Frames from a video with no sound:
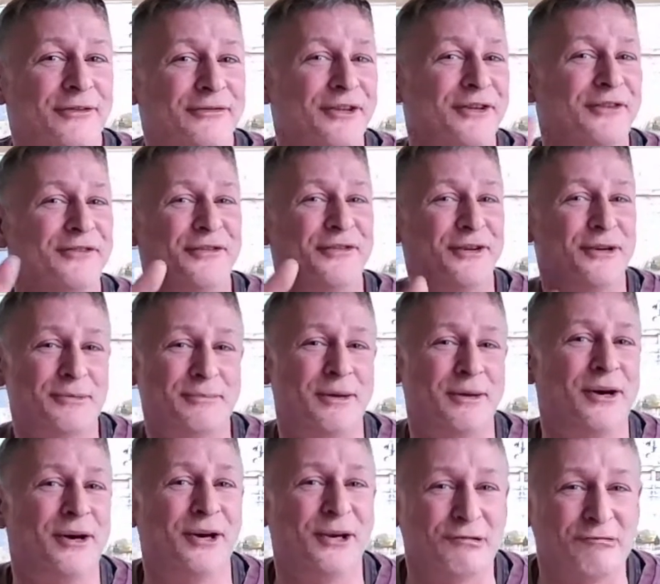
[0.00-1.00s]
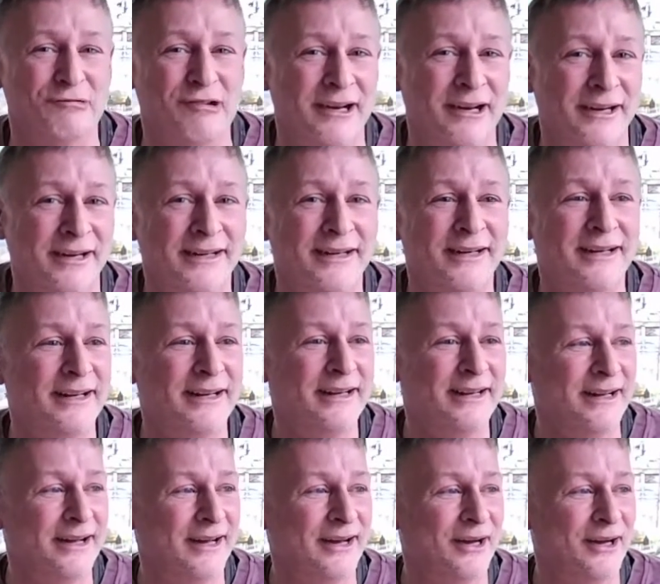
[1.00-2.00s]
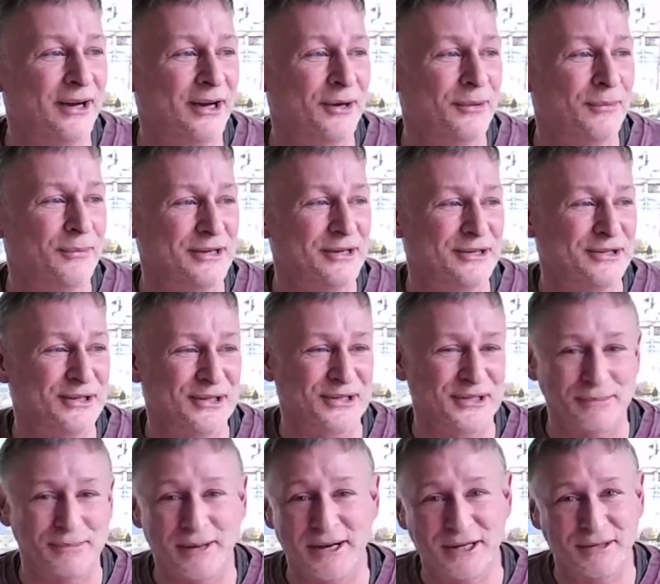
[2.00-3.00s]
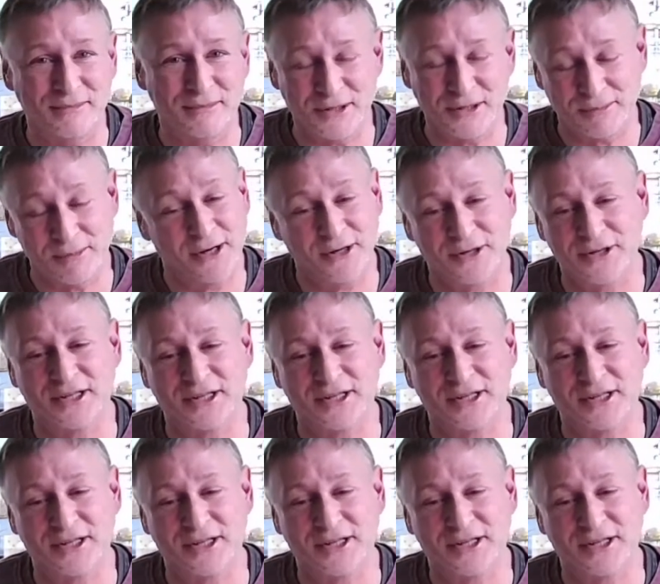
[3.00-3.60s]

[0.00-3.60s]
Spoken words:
after the first part of the run, which just amazed me as well,